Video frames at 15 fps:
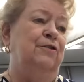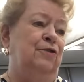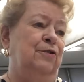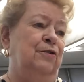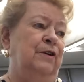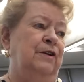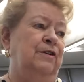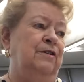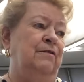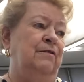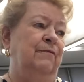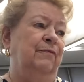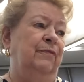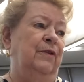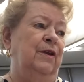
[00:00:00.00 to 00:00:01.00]
juries.
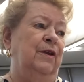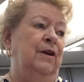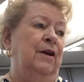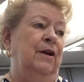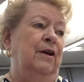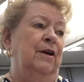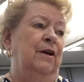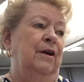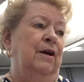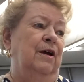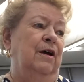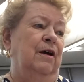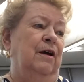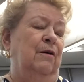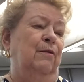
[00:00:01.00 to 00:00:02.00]

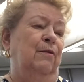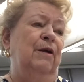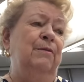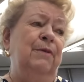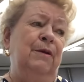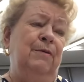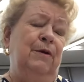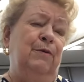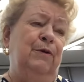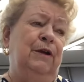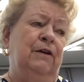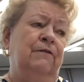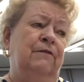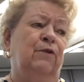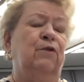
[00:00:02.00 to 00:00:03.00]
Well, maybe we
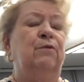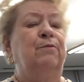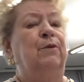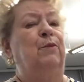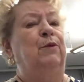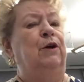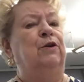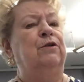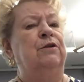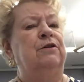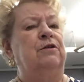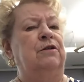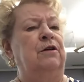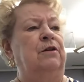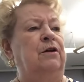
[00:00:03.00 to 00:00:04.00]
could vote, but we couldn't
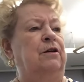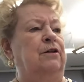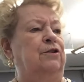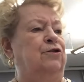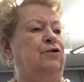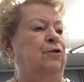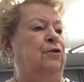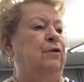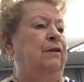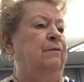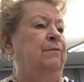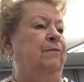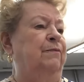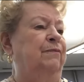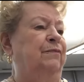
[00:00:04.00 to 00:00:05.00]
sit on a jury.
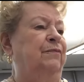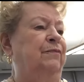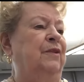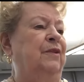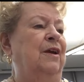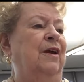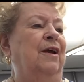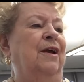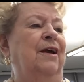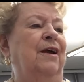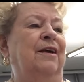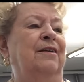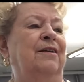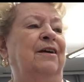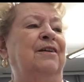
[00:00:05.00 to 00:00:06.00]

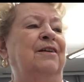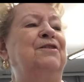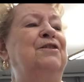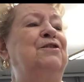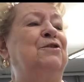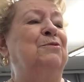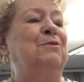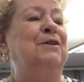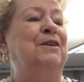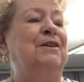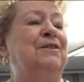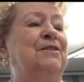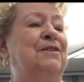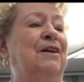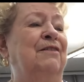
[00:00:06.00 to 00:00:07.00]
In
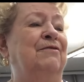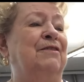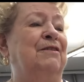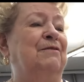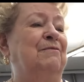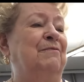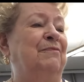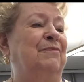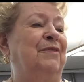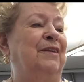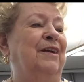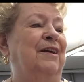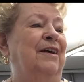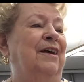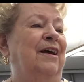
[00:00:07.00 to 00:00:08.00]
1927,
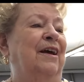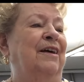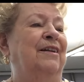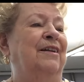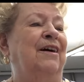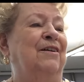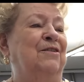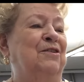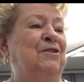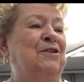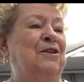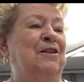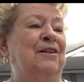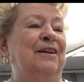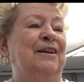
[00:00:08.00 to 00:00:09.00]
an
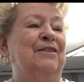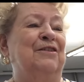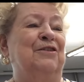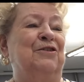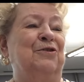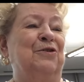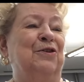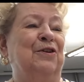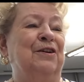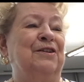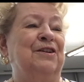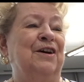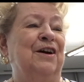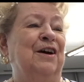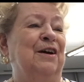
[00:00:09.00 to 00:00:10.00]
article in the New York
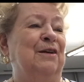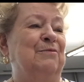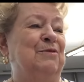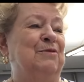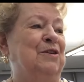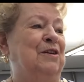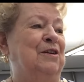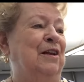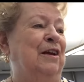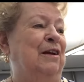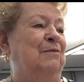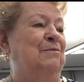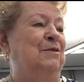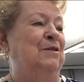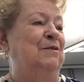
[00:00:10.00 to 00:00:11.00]
Times
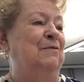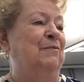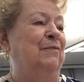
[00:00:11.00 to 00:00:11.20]
claimed